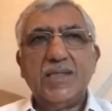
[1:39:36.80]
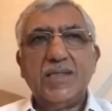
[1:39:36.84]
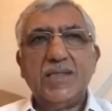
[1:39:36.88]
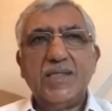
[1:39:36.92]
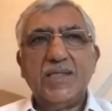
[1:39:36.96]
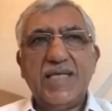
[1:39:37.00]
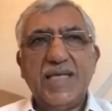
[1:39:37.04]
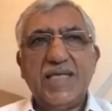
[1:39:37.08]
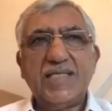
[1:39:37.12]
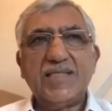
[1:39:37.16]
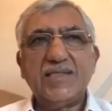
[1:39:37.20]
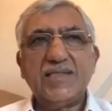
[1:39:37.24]

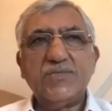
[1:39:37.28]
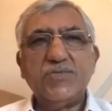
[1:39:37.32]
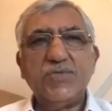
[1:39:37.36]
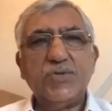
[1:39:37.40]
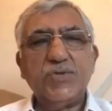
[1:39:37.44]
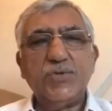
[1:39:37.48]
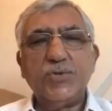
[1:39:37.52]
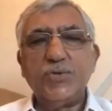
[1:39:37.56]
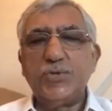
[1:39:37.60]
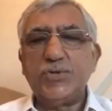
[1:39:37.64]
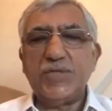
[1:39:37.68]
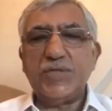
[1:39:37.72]
yes,
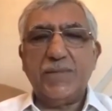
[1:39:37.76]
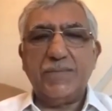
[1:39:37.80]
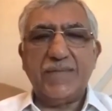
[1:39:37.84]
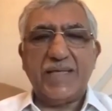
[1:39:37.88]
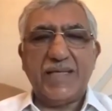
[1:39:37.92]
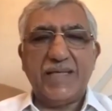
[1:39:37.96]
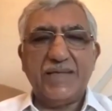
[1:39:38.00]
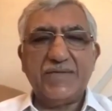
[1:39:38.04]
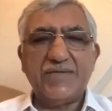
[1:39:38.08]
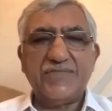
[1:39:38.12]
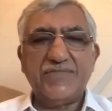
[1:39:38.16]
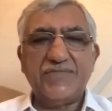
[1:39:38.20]
you do
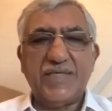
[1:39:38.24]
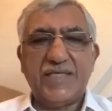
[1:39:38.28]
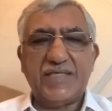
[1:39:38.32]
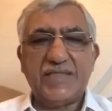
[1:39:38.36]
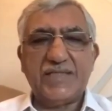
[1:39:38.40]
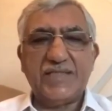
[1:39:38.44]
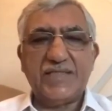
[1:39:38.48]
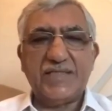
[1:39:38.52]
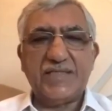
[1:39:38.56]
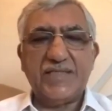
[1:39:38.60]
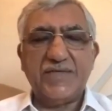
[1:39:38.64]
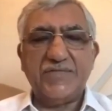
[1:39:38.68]
sometimes face
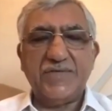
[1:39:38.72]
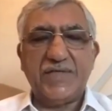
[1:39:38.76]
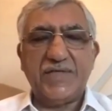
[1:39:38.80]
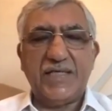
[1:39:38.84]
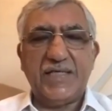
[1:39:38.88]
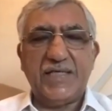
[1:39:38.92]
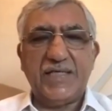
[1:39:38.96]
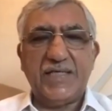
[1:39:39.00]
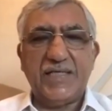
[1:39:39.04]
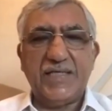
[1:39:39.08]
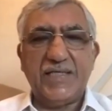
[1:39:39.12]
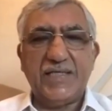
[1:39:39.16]
this
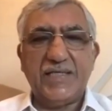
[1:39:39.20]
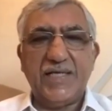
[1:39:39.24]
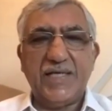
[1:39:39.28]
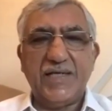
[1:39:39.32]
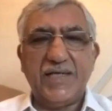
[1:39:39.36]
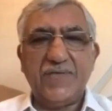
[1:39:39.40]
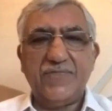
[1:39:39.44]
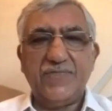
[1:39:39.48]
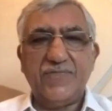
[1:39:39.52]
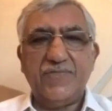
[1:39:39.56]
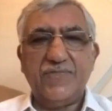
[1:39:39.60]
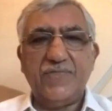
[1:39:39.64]
difficulty
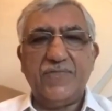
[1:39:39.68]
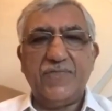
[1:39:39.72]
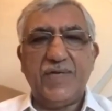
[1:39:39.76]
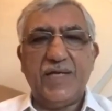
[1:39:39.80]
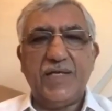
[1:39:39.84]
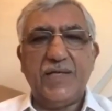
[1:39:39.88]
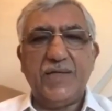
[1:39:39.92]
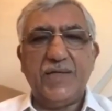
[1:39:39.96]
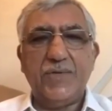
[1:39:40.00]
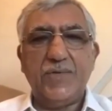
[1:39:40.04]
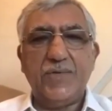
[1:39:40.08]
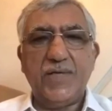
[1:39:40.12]
that
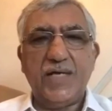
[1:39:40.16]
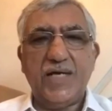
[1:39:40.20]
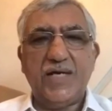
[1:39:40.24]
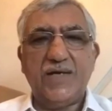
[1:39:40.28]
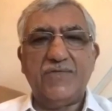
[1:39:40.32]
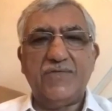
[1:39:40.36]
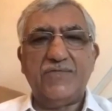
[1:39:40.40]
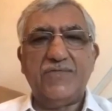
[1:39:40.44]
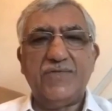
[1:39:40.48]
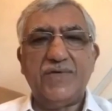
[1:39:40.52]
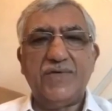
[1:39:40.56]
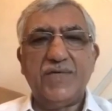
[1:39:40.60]
when you
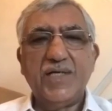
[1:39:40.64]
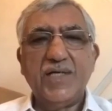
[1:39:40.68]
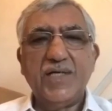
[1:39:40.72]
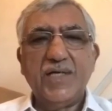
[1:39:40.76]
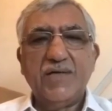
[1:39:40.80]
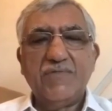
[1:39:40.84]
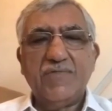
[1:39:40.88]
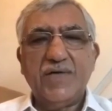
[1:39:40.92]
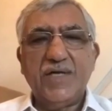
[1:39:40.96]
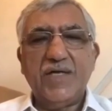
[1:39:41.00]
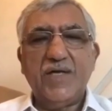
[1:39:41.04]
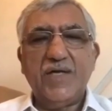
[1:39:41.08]
have, when
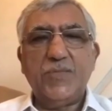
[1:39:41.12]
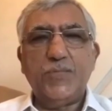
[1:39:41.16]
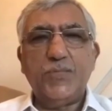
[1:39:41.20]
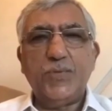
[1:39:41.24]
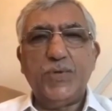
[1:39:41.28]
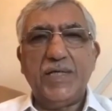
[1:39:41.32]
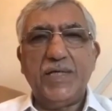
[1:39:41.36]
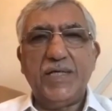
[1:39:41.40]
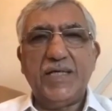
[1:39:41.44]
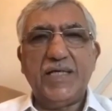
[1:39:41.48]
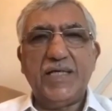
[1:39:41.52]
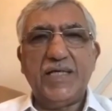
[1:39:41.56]
you're
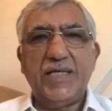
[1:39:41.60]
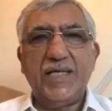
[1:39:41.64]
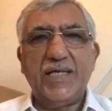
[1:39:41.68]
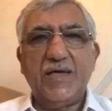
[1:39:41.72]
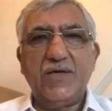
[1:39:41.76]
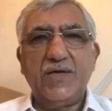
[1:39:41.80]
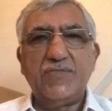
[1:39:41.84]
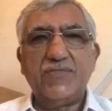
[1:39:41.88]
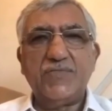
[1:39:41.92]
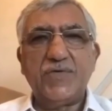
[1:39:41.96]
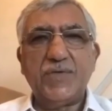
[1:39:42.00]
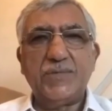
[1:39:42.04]
pulling it
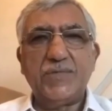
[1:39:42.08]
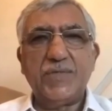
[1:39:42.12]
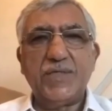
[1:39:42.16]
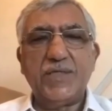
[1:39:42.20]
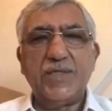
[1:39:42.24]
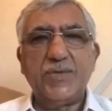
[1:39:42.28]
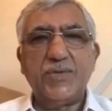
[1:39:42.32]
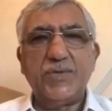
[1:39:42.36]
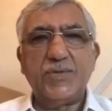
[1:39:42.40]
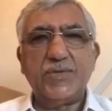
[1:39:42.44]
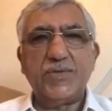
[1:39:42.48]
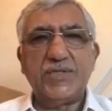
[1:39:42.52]
down from the
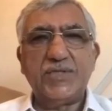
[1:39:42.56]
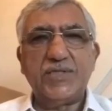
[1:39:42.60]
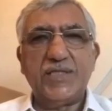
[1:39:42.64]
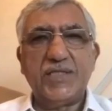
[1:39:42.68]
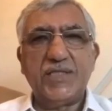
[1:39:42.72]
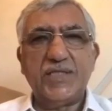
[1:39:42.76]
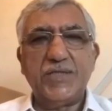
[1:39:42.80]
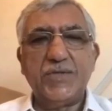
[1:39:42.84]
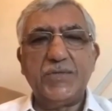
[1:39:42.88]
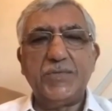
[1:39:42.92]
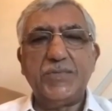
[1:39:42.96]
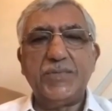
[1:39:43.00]
nose, the
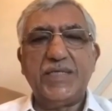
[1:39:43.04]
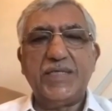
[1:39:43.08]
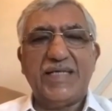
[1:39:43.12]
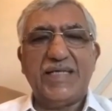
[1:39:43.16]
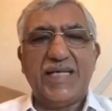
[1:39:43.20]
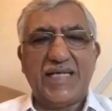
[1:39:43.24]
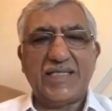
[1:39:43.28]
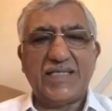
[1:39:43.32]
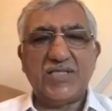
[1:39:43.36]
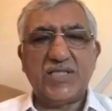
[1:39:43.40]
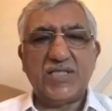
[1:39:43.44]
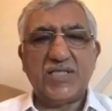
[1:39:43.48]
tube
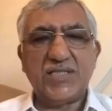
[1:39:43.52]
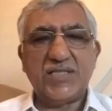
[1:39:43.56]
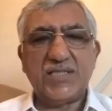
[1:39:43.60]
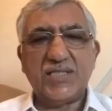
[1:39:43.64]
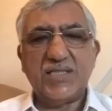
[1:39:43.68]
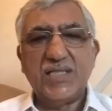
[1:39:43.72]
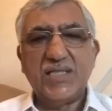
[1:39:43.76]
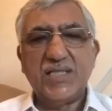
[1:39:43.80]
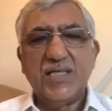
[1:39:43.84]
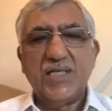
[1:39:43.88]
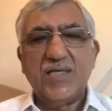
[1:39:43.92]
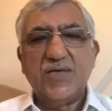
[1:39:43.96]

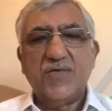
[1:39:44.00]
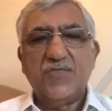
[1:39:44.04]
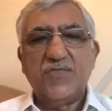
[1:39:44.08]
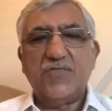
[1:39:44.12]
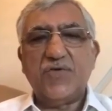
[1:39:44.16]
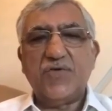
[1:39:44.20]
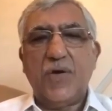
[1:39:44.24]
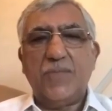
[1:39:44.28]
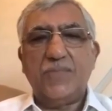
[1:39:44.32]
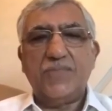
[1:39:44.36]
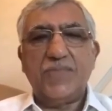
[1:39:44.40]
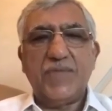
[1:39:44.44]
detaches
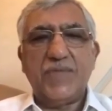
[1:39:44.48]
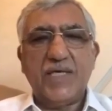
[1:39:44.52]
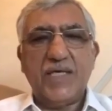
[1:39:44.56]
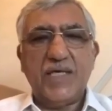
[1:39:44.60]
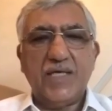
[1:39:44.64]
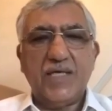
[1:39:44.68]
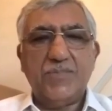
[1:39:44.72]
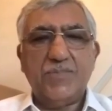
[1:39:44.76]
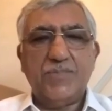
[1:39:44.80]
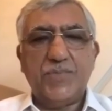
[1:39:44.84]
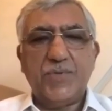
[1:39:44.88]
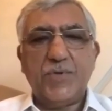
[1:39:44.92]
from
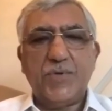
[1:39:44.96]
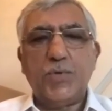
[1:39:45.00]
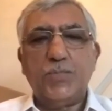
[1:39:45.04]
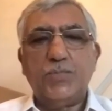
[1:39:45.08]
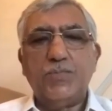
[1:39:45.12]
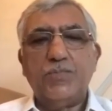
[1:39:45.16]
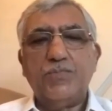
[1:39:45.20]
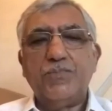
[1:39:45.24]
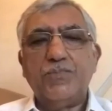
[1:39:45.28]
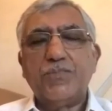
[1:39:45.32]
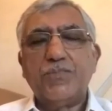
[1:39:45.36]
the probe.